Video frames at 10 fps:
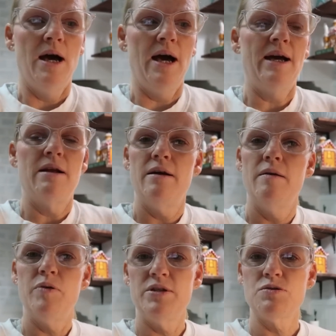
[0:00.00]
I got to
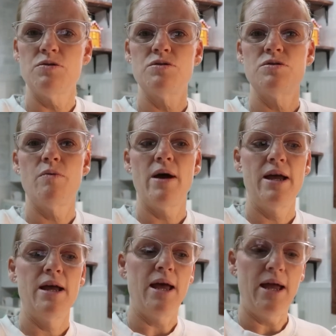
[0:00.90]
put these groceries
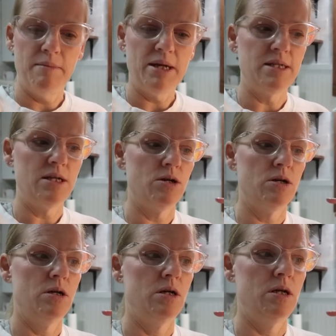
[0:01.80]
away and make
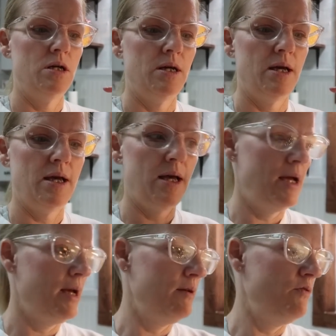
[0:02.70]
dinner
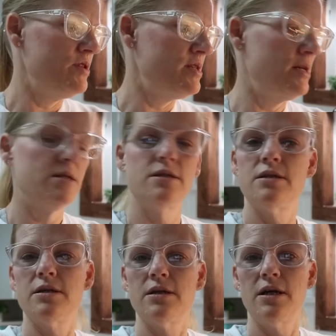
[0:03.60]
and visit.
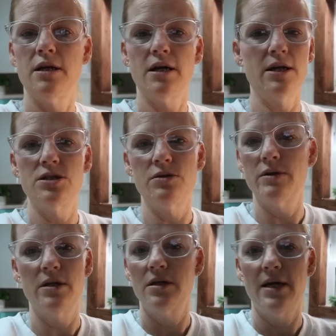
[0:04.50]
And I got to do
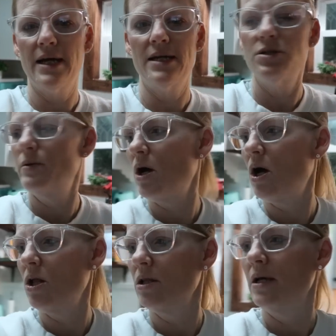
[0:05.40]
it. I got to do it.
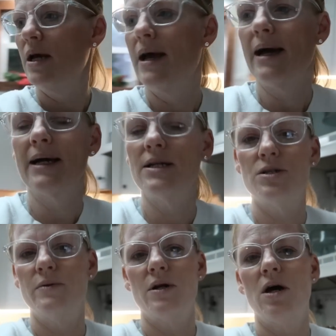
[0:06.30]
I gotta
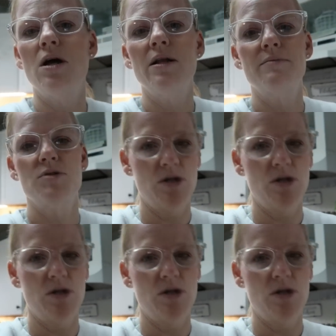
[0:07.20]
do it all and I'm